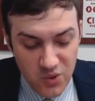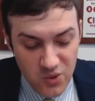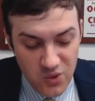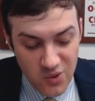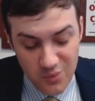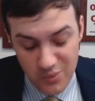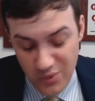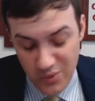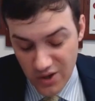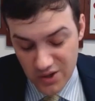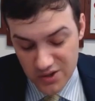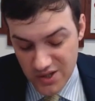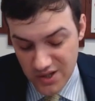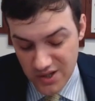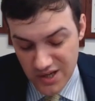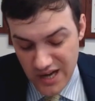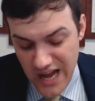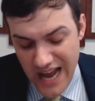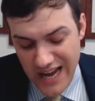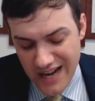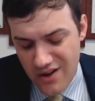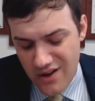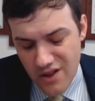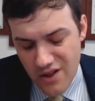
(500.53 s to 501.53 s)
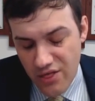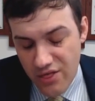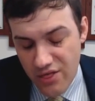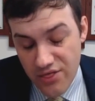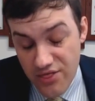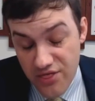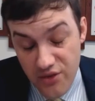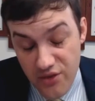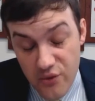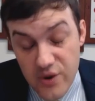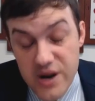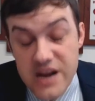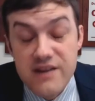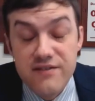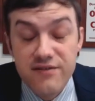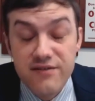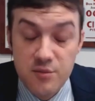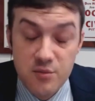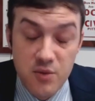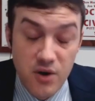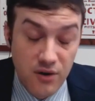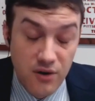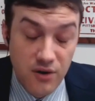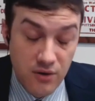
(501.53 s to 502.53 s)
person, and 3 of
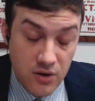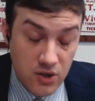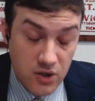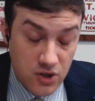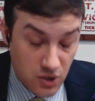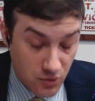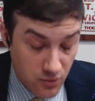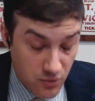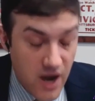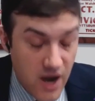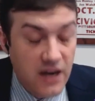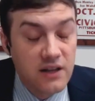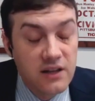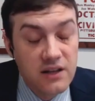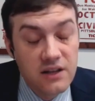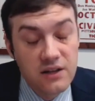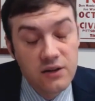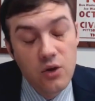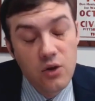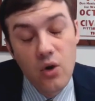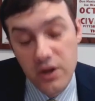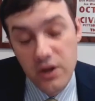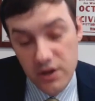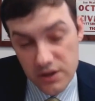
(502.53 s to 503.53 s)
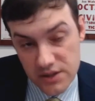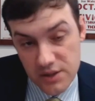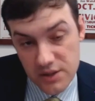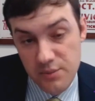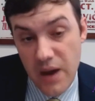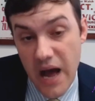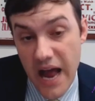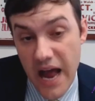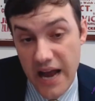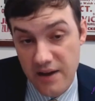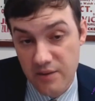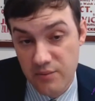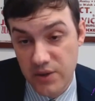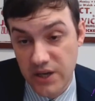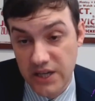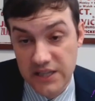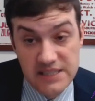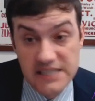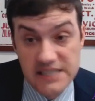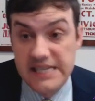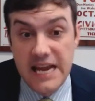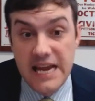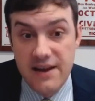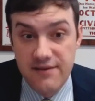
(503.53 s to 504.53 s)
them are directly loyal to Biden because
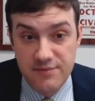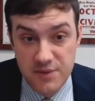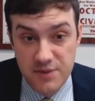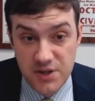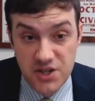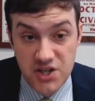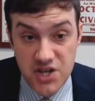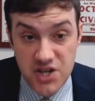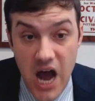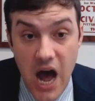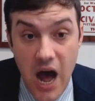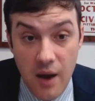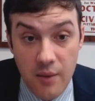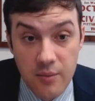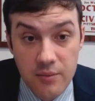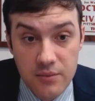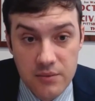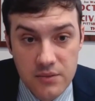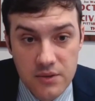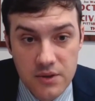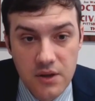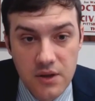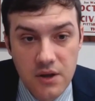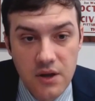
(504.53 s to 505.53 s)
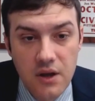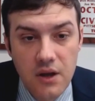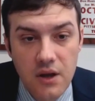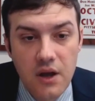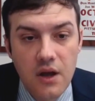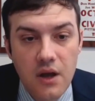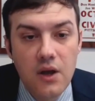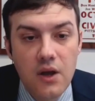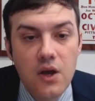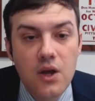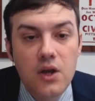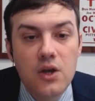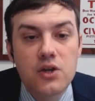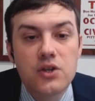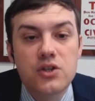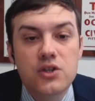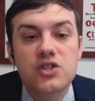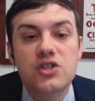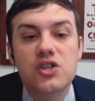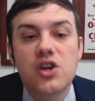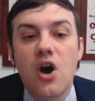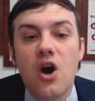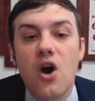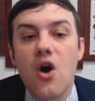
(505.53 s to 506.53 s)
he gave them the job.
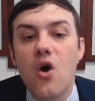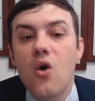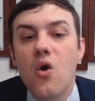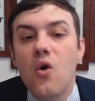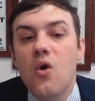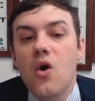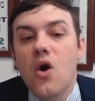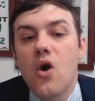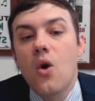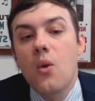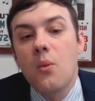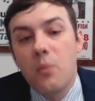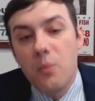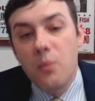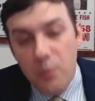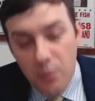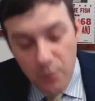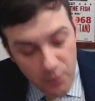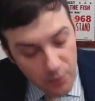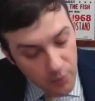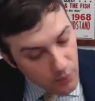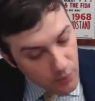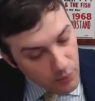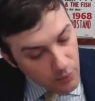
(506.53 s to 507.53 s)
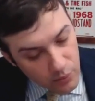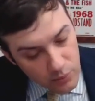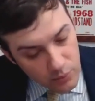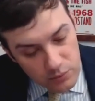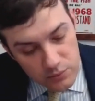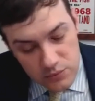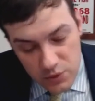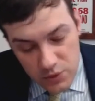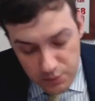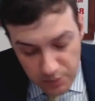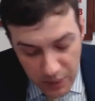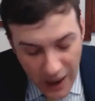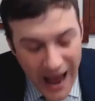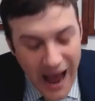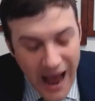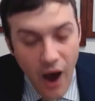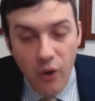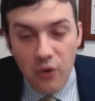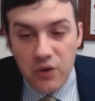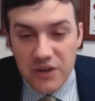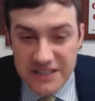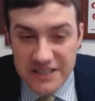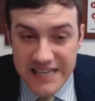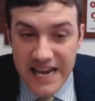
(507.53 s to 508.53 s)
So
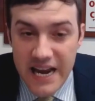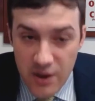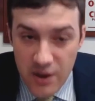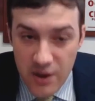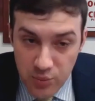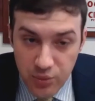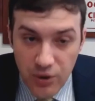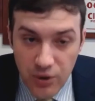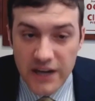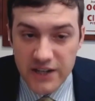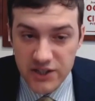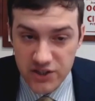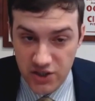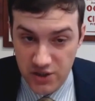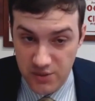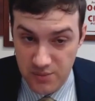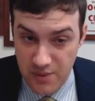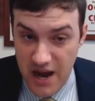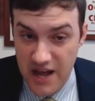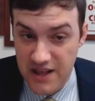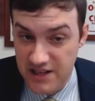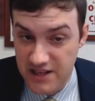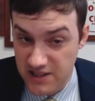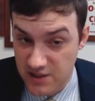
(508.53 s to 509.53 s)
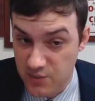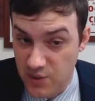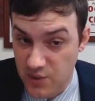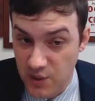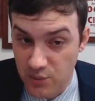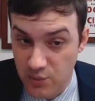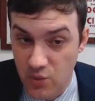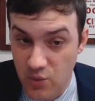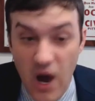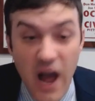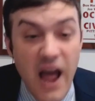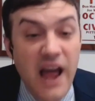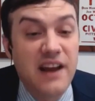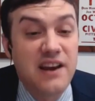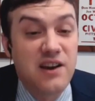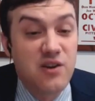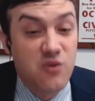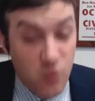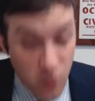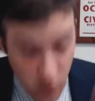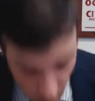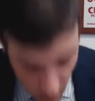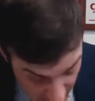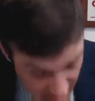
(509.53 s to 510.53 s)
Powell is getting pressured by these people,
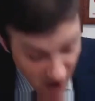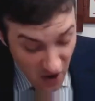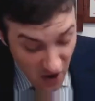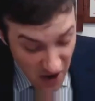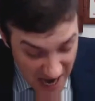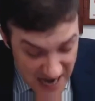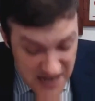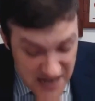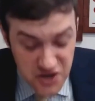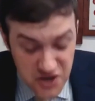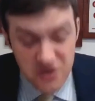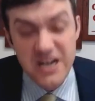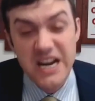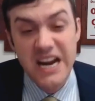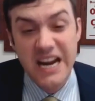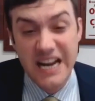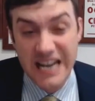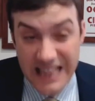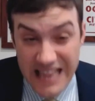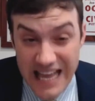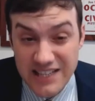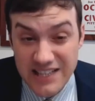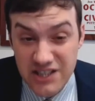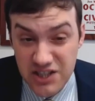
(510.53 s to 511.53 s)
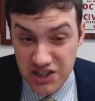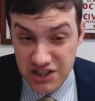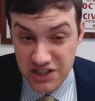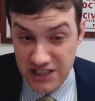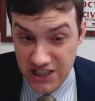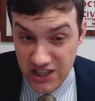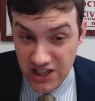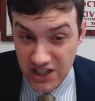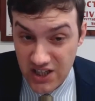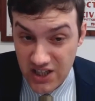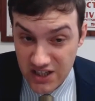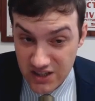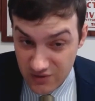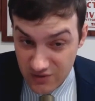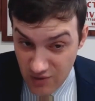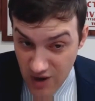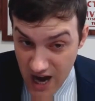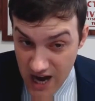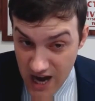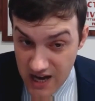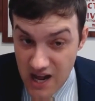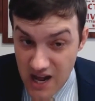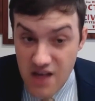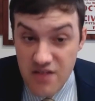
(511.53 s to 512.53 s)
and we are entering an election year,
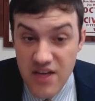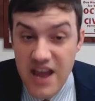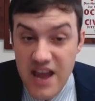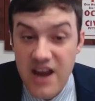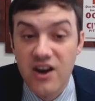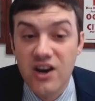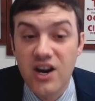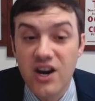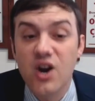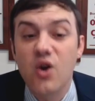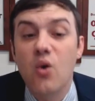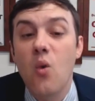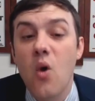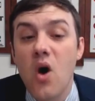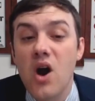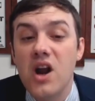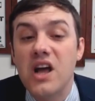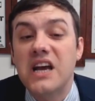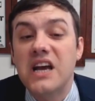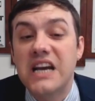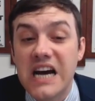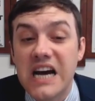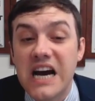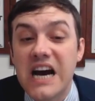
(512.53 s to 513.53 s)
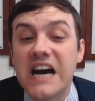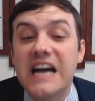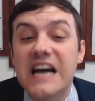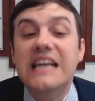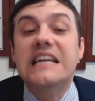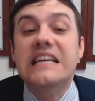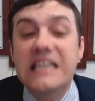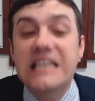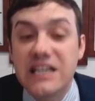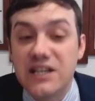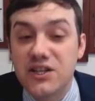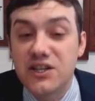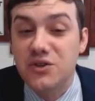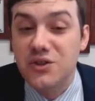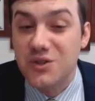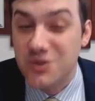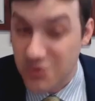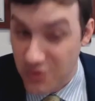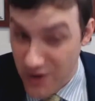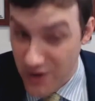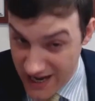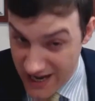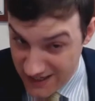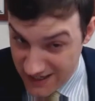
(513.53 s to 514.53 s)
right? They are going to want to cut interest
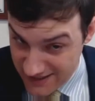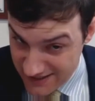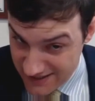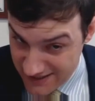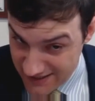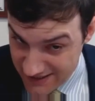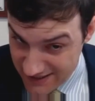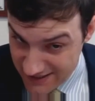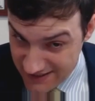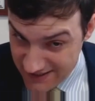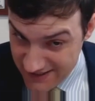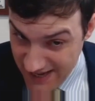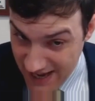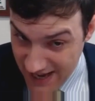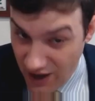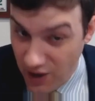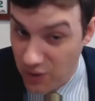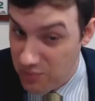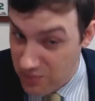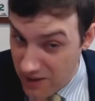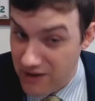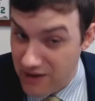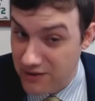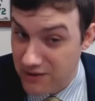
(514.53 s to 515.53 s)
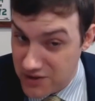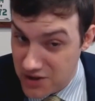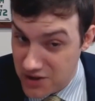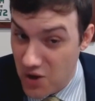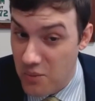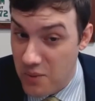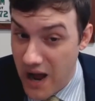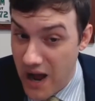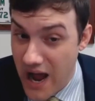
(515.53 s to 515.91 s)
rates to help out Joe Biden.